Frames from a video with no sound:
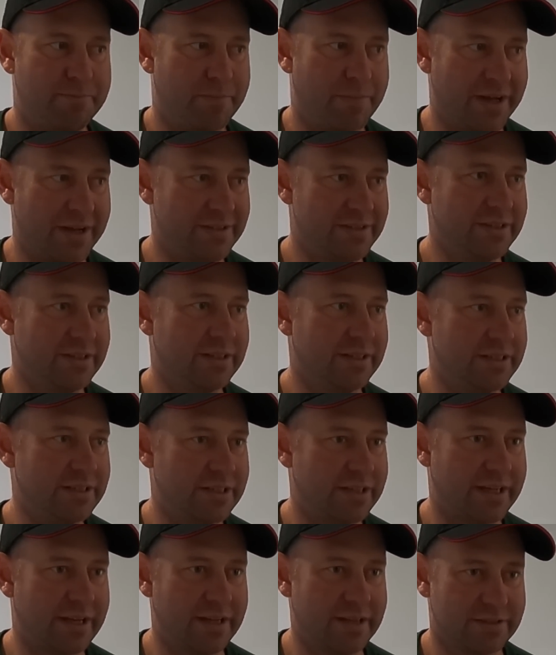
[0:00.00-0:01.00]
Basically,
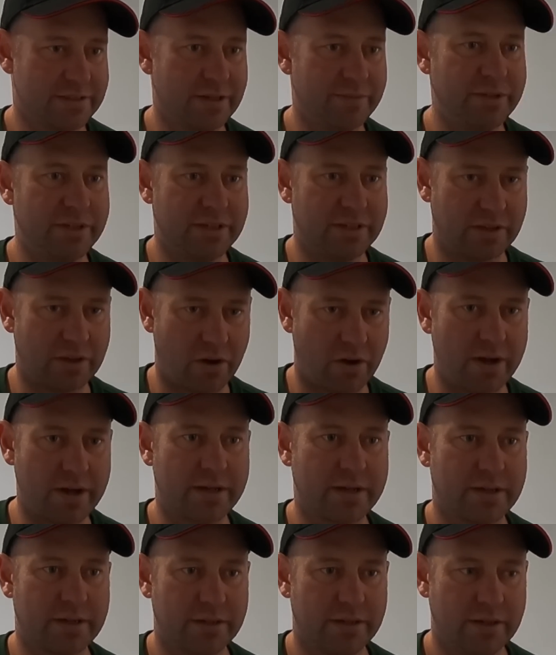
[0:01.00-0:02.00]
to get something
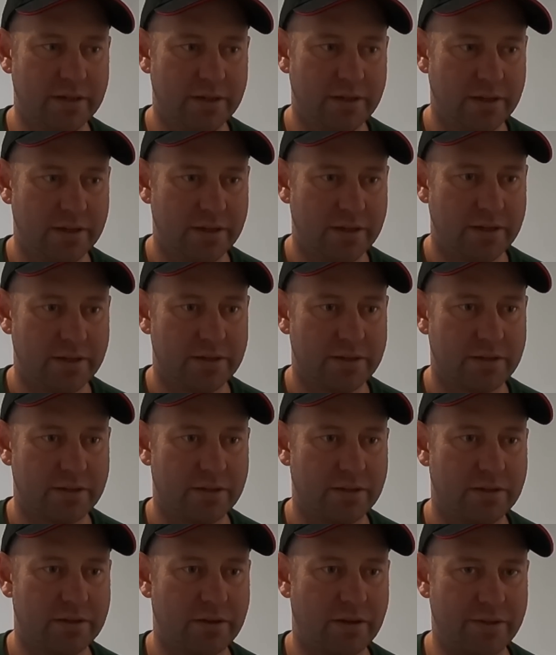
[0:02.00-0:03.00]
like
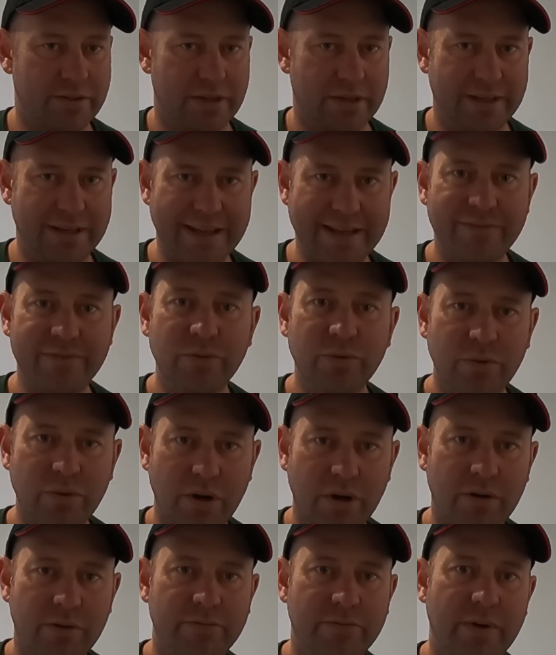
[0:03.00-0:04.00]
the
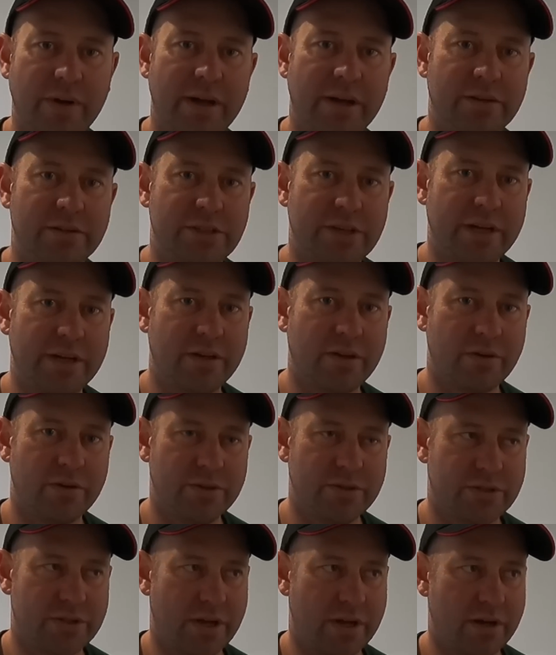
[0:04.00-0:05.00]
level of our Jayco
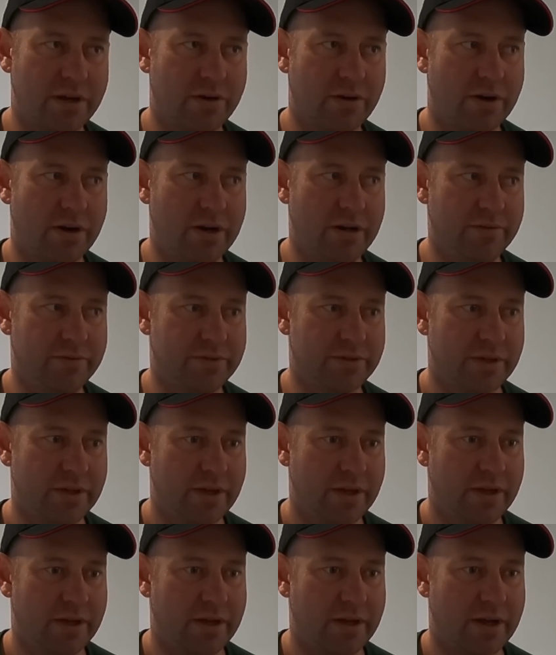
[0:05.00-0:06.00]
Starcraft,
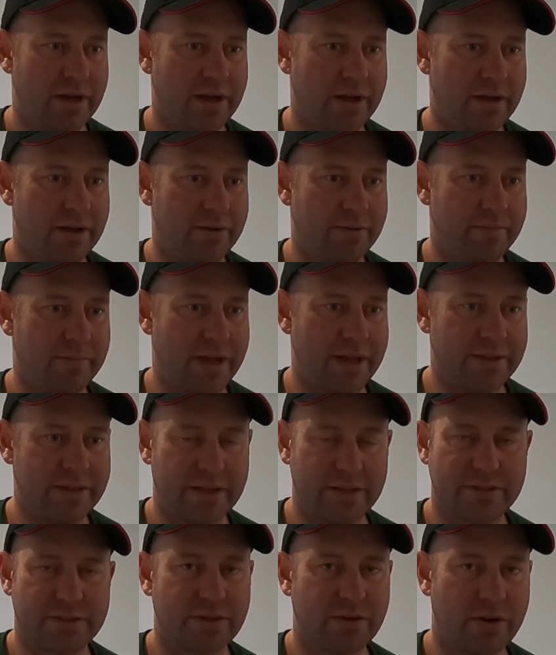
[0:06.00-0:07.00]
and
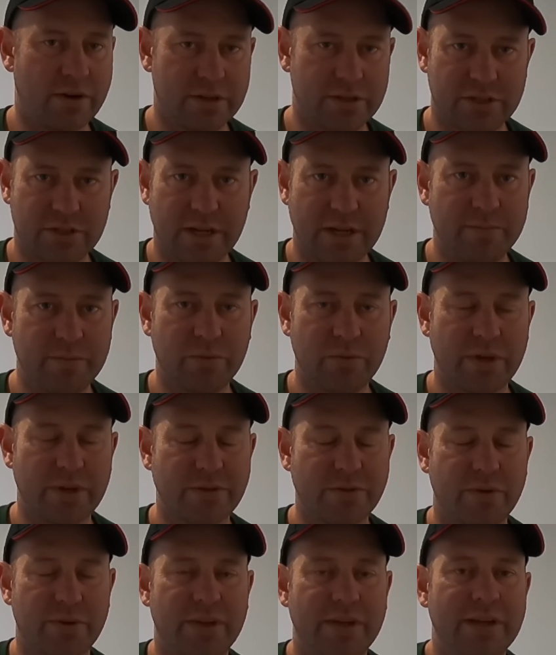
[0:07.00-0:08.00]
that size, shape, all that
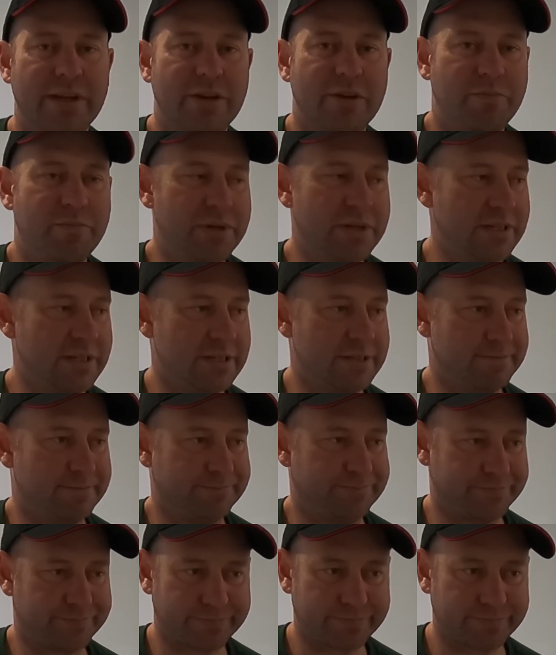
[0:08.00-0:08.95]
sort of thing, it'd be